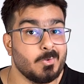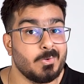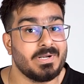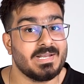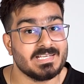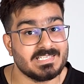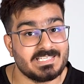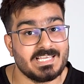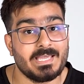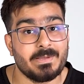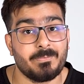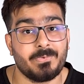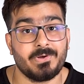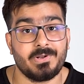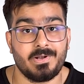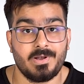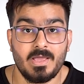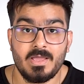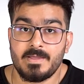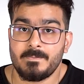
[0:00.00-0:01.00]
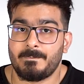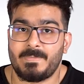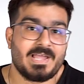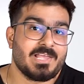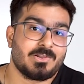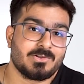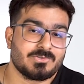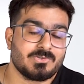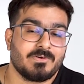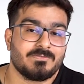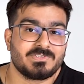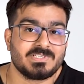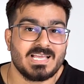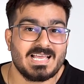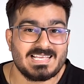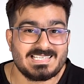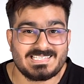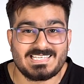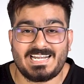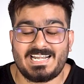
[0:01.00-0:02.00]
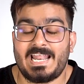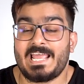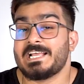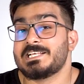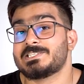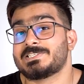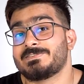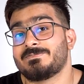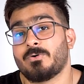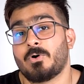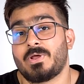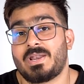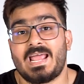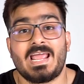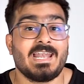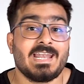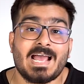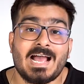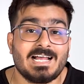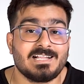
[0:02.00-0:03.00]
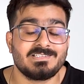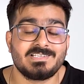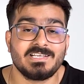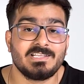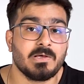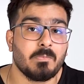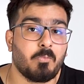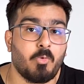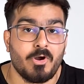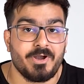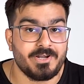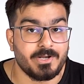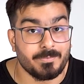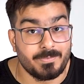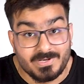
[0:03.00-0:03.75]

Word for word: to disable Microsoft's settings for enhancing the pointer